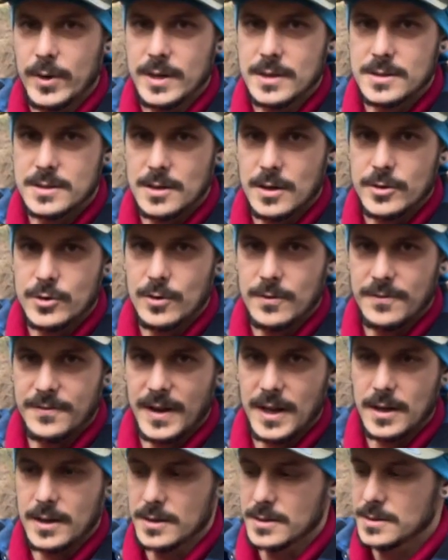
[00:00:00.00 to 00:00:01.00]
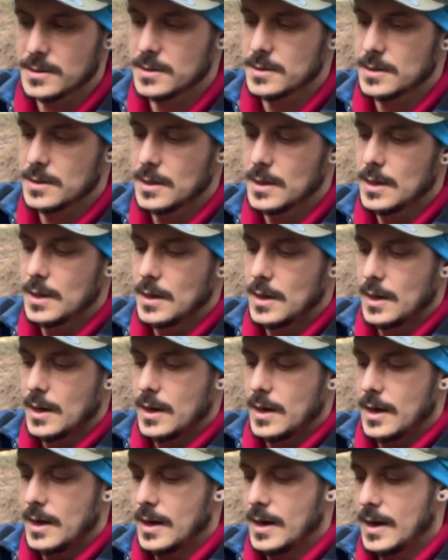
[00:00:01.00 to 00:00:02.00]
points on your fingers.
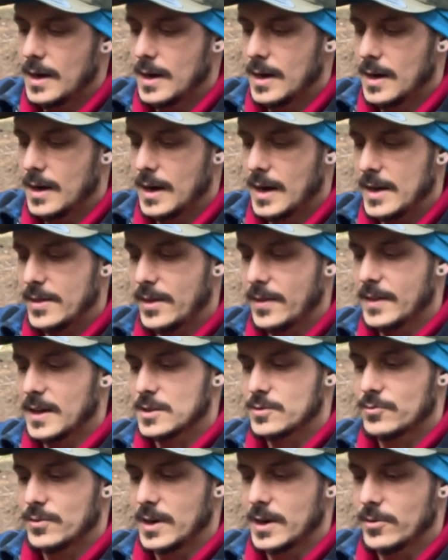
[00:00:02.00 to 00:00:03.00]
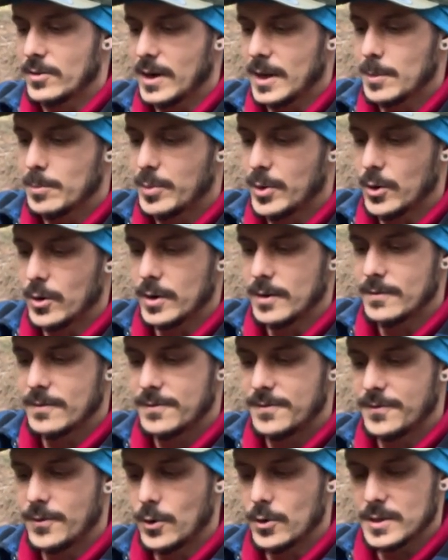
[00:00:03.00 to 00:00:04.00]
I think that's really, really
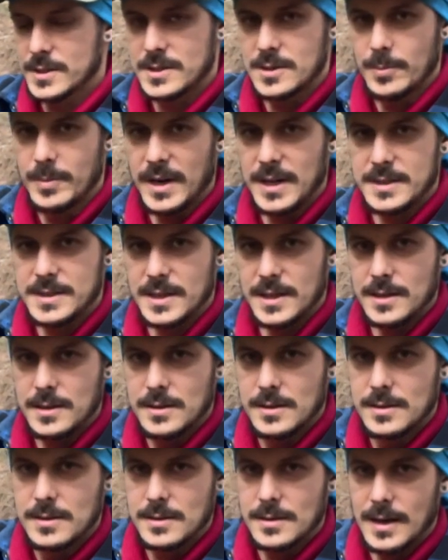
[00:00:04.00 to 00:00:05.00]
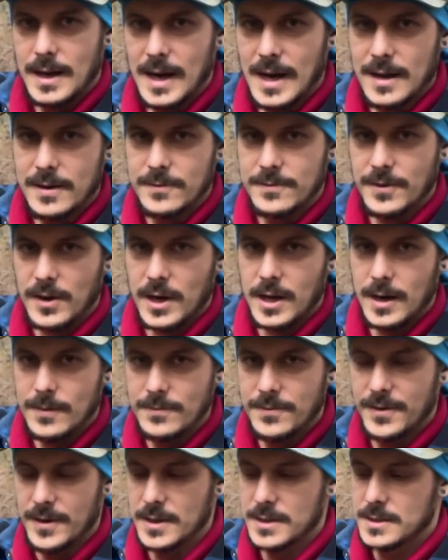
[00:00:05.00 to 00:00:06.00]
important for stability and for
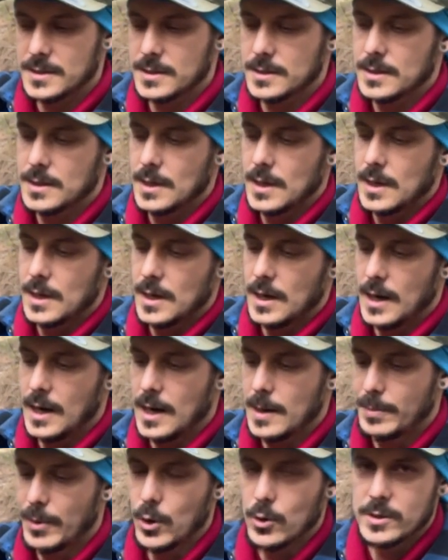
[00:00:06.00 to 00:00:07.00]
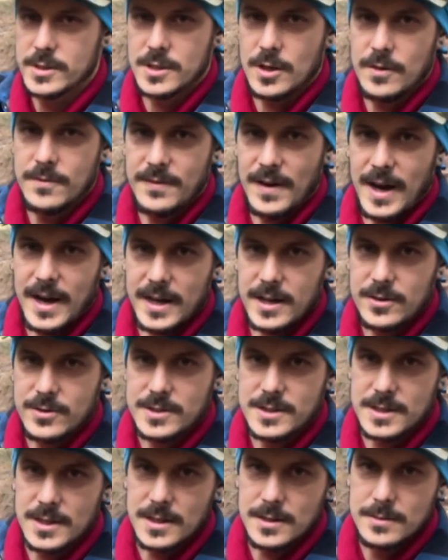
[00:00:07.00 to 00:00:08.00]
comfort, but also for
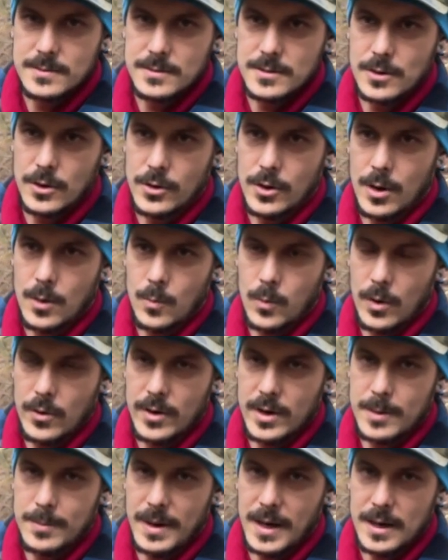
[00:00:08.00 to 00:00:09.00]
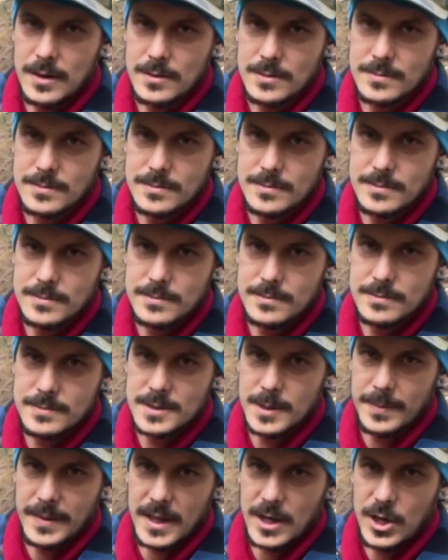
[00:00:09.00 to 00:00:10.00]
accuracy. You're not worried about
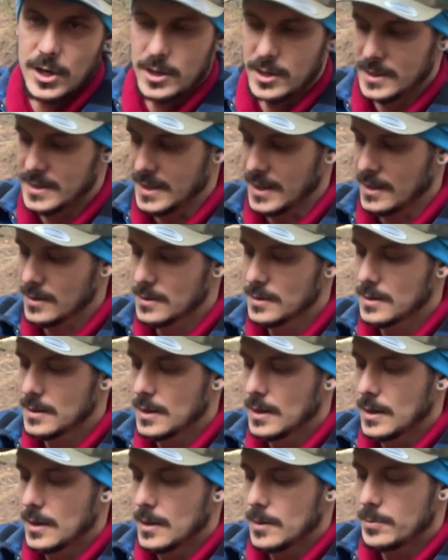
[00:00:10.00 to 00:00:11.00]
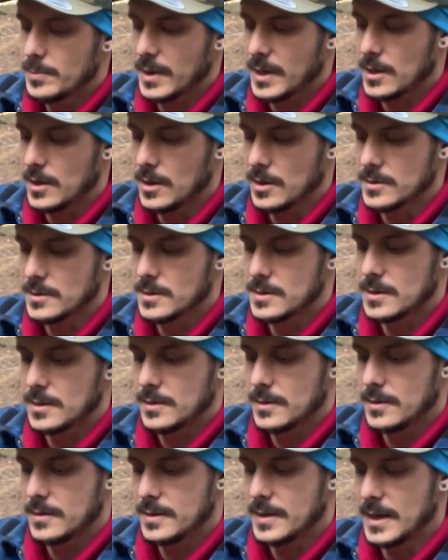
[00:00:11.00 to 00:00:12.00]
something hurting
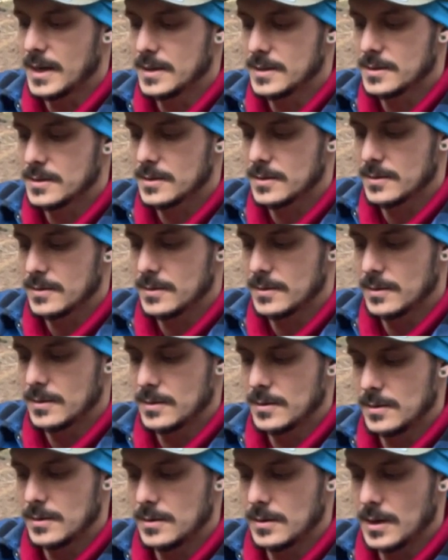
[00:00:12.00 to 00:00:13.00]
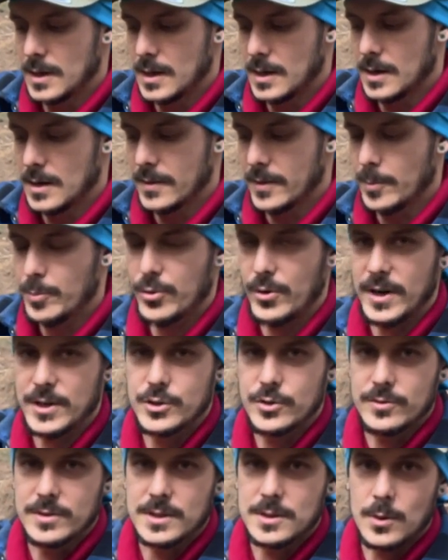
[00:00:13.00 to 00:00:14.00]
because the
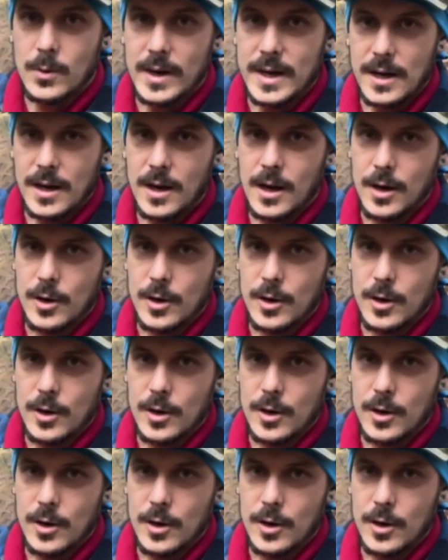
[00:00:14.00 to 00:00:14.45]
pressure is quite